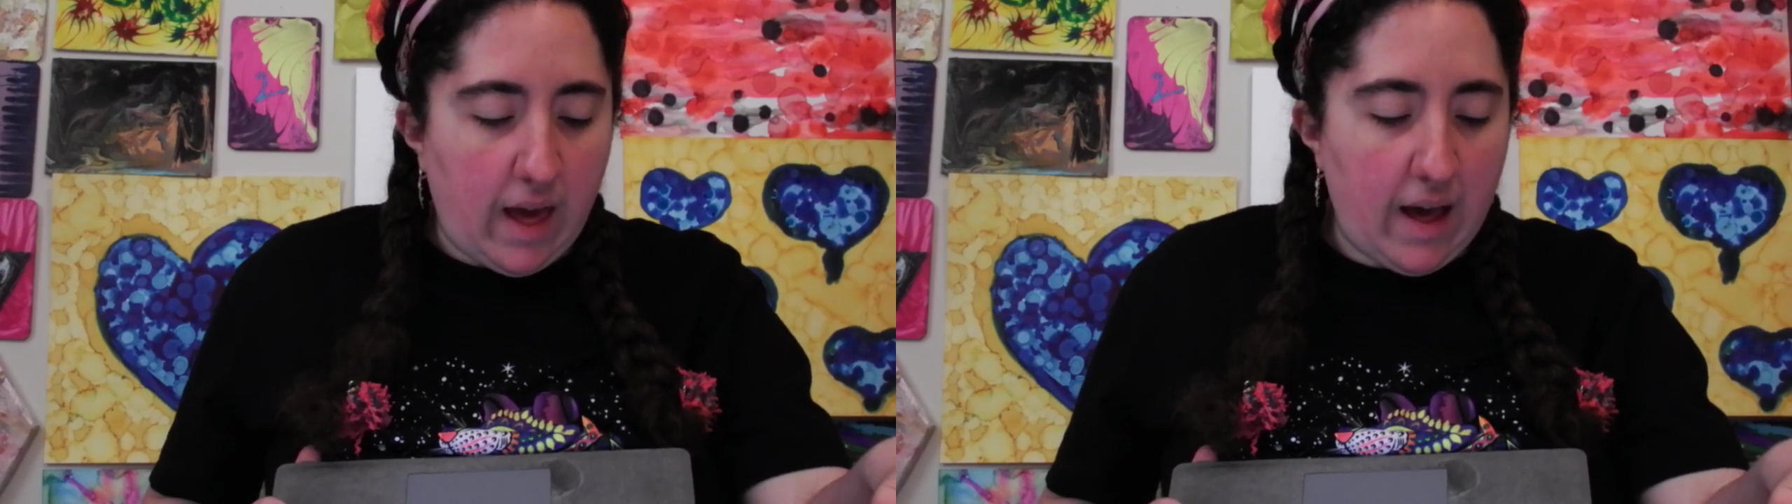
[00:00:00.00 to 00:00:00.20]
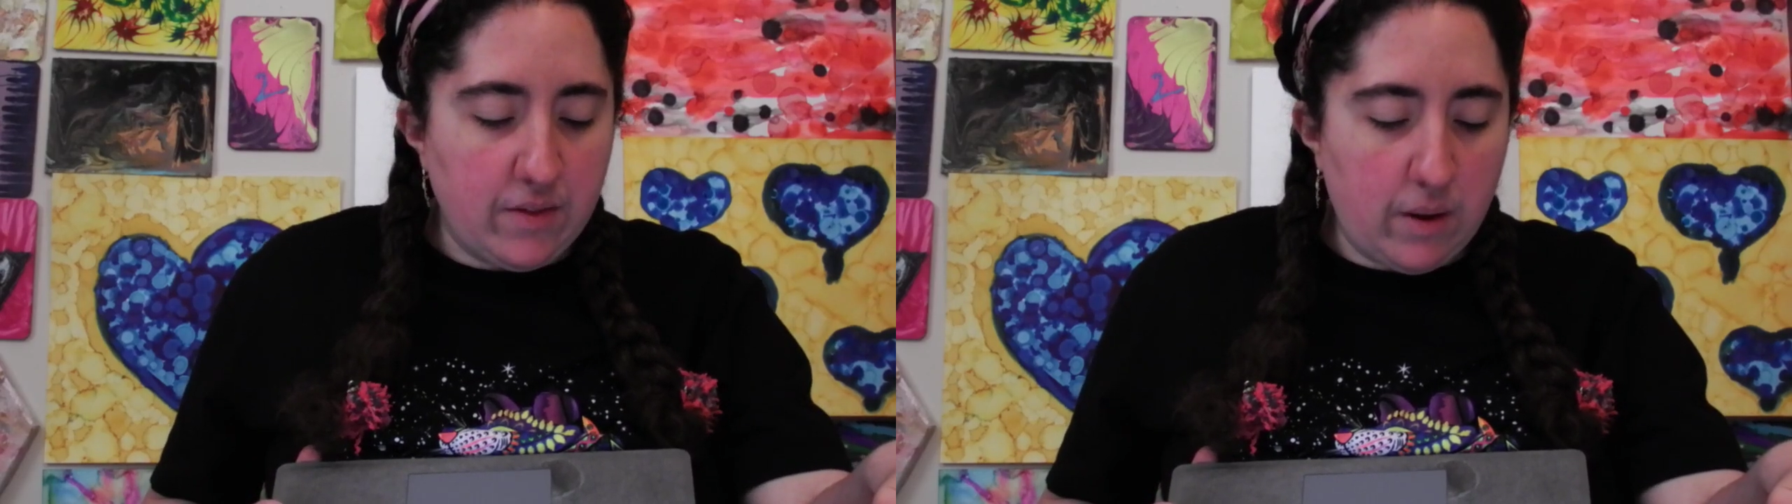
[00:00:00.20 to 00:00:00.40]

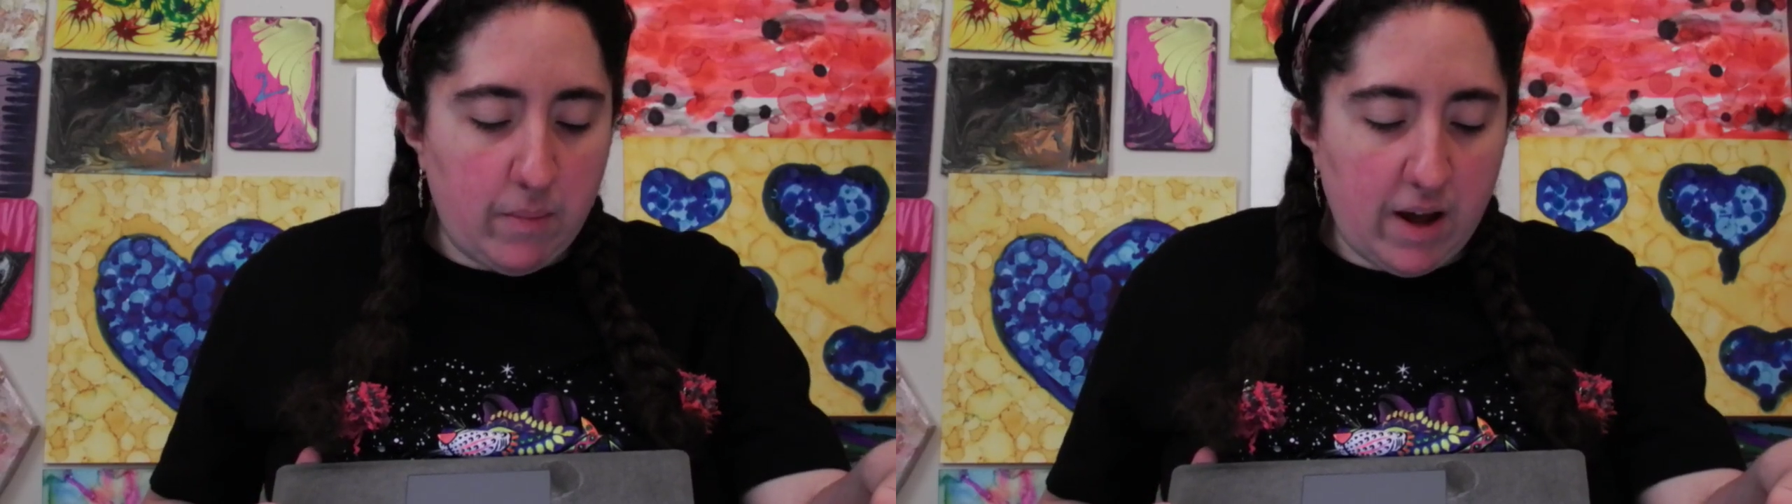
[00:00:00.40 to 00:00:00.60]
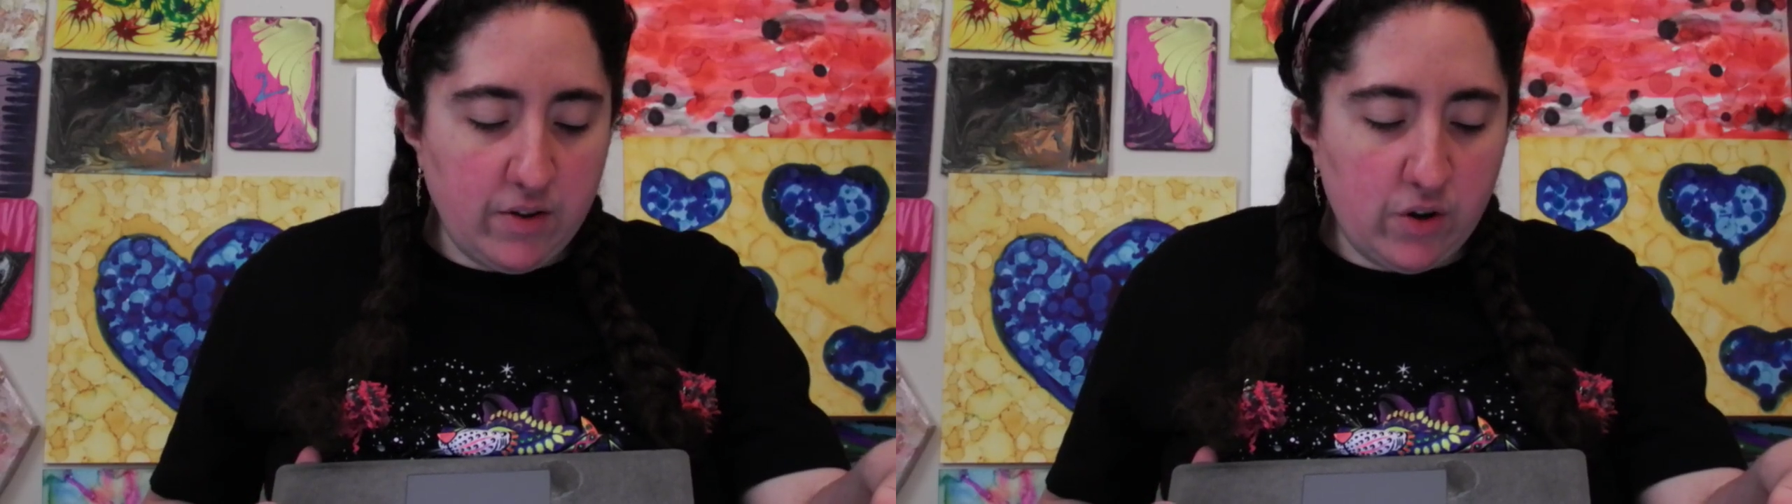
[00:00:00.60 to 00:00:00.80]
After
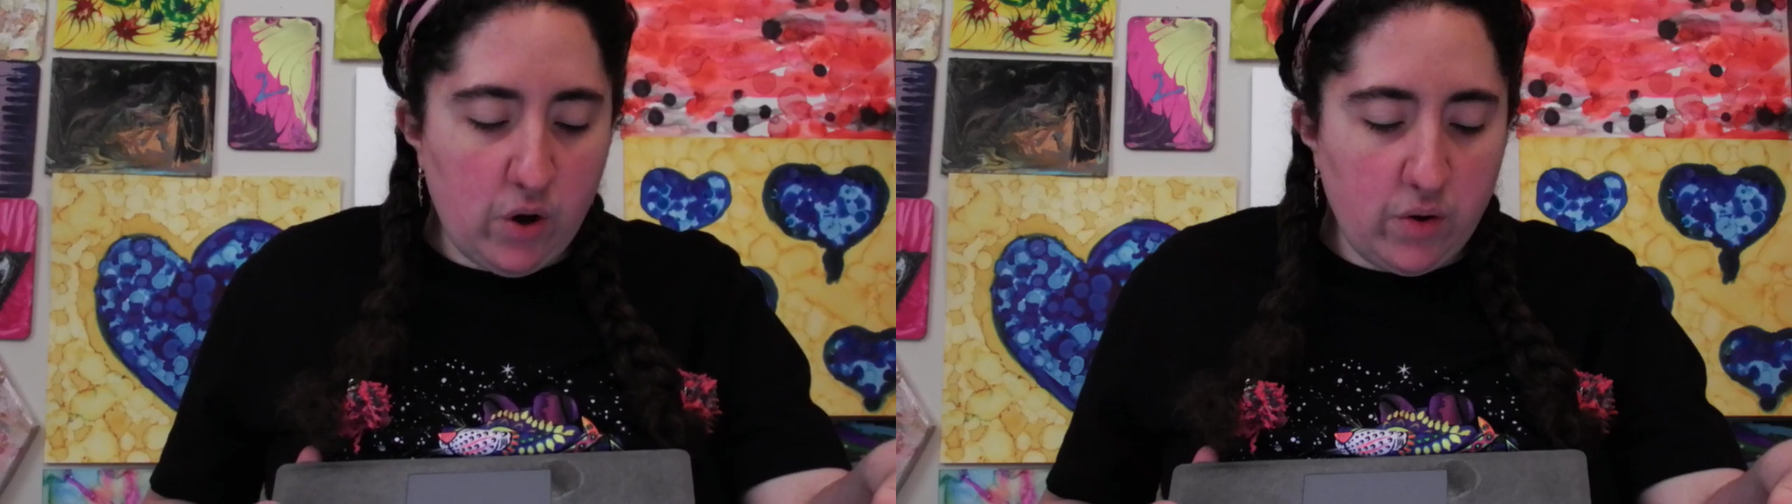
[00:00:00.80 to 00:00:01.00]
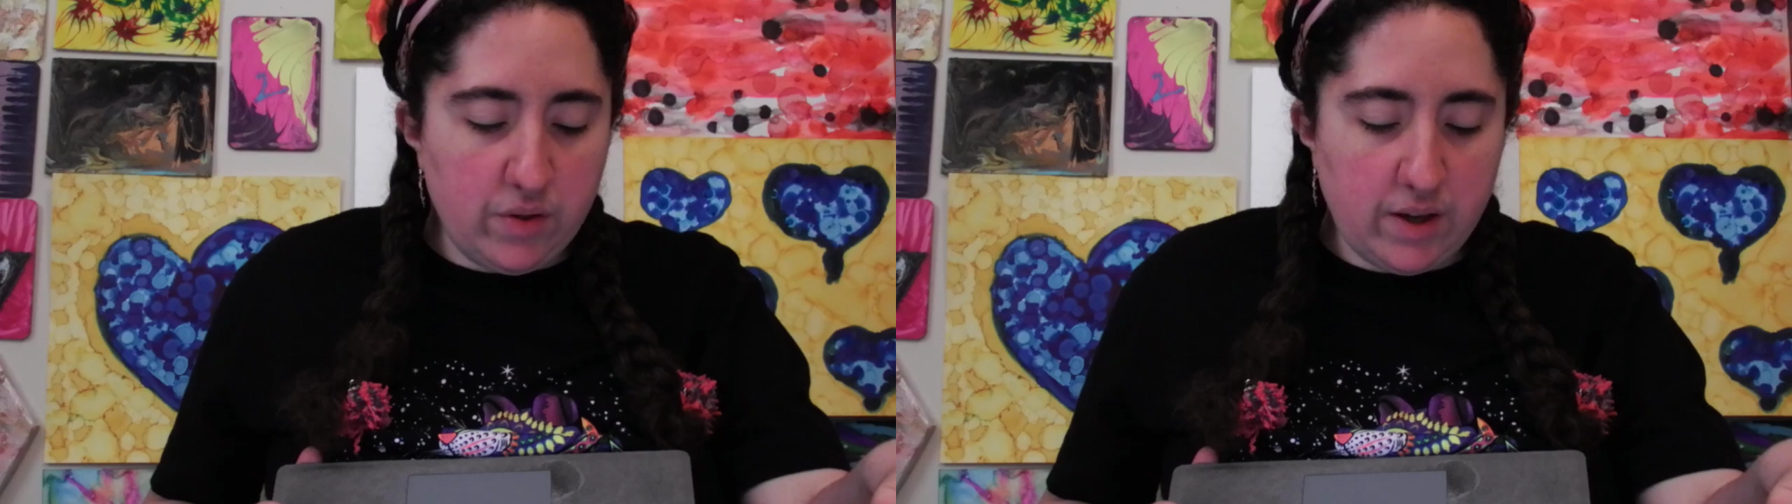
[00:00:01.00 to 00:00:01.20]
much
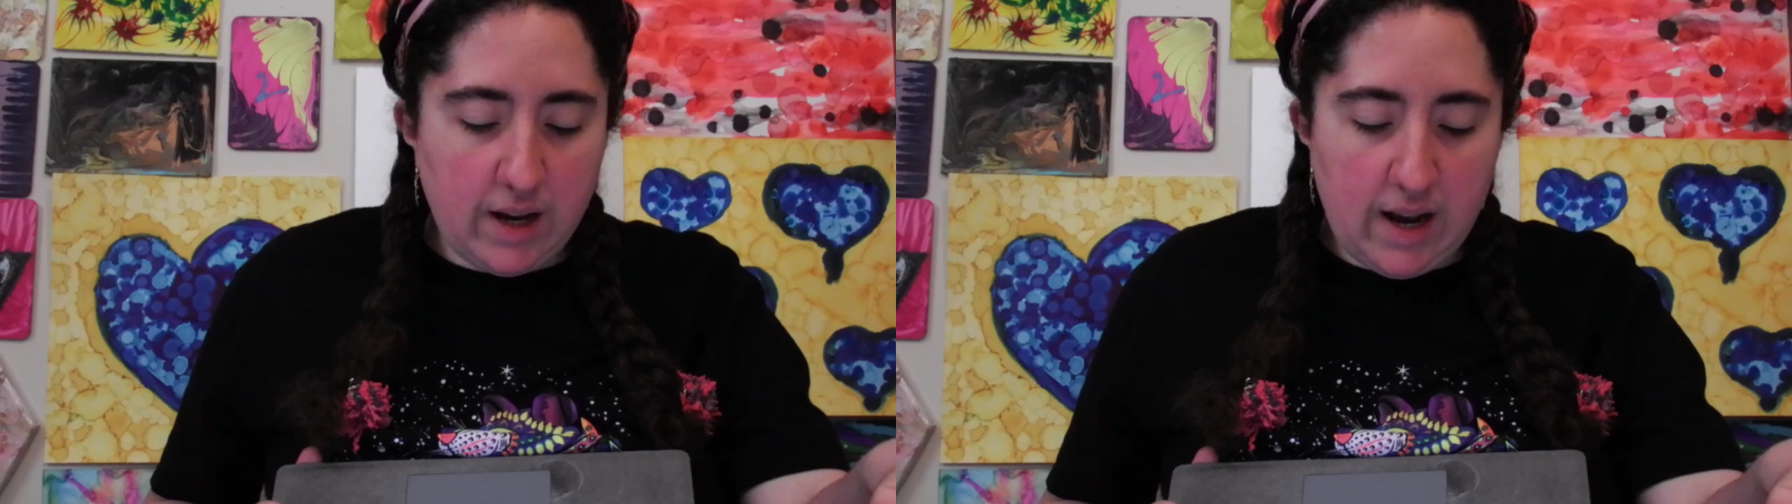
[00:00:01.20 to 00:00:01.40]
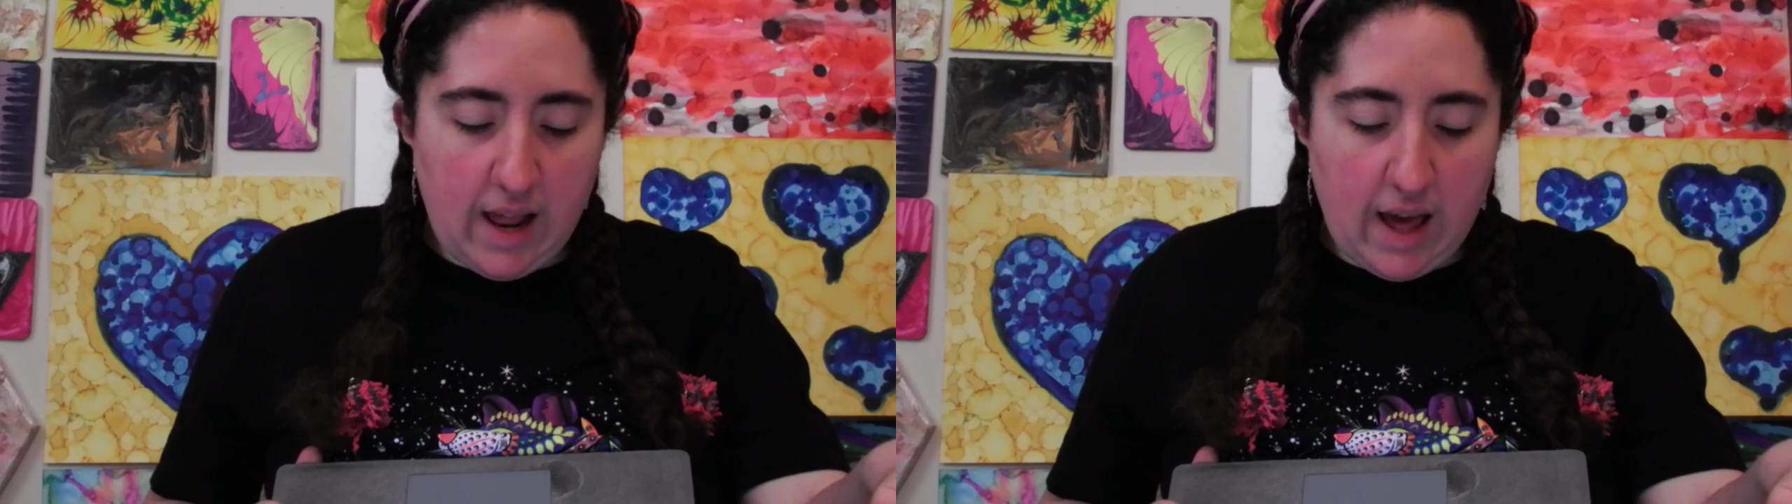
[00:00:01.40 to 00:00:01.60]
coaxing
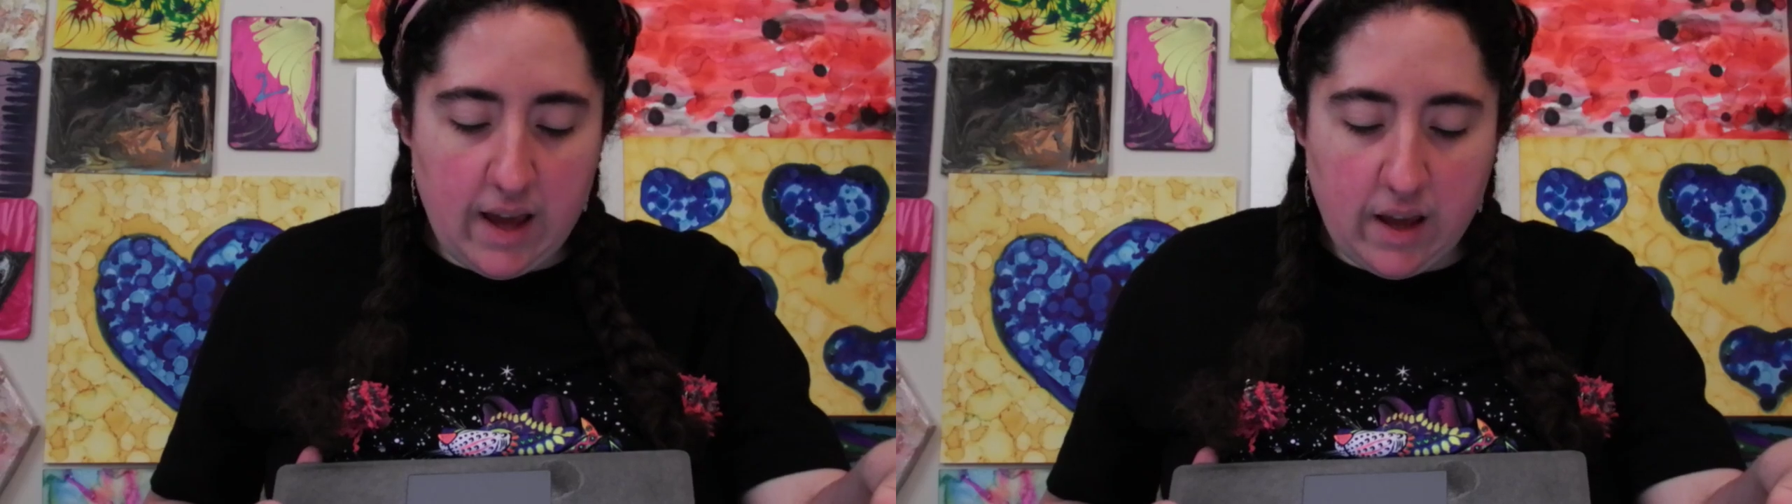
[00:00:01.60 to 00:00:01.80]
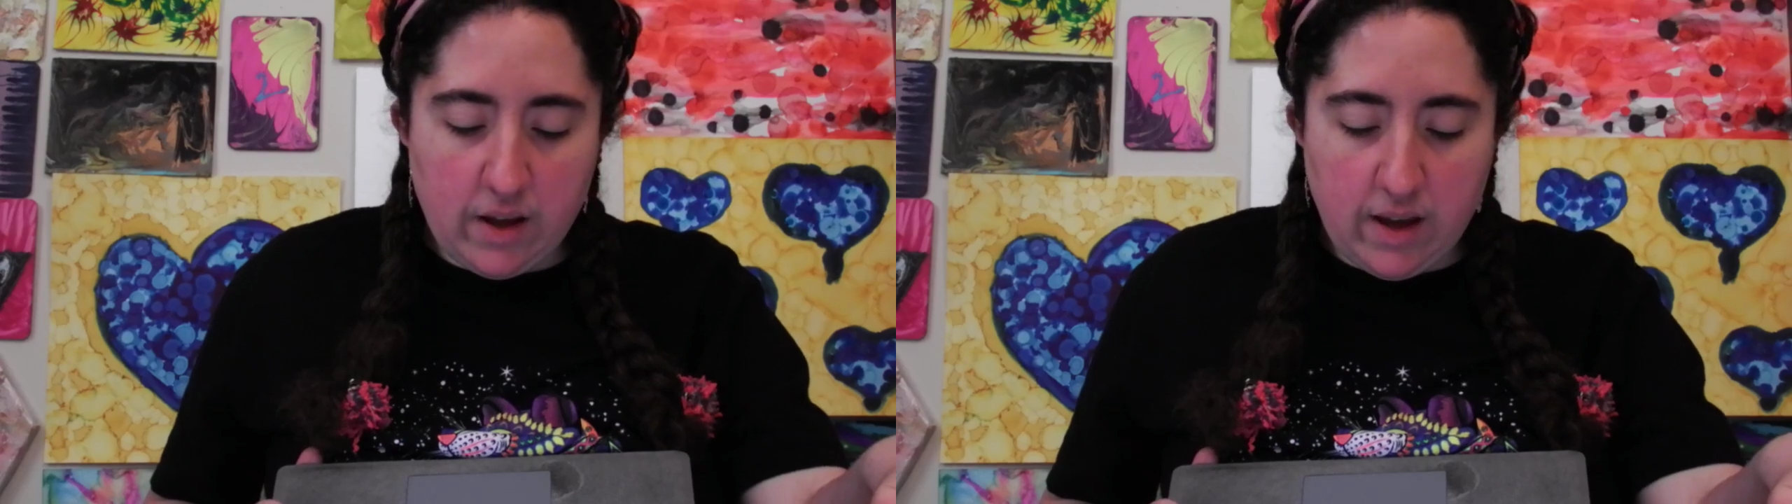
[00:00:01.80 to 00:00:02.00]
and lying,